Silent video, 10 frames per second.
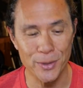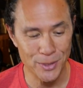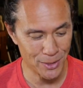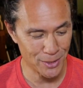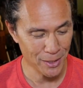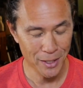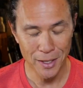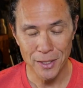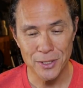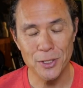There's just
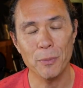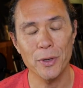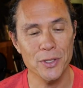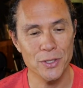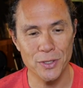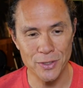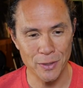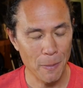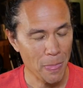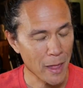so much just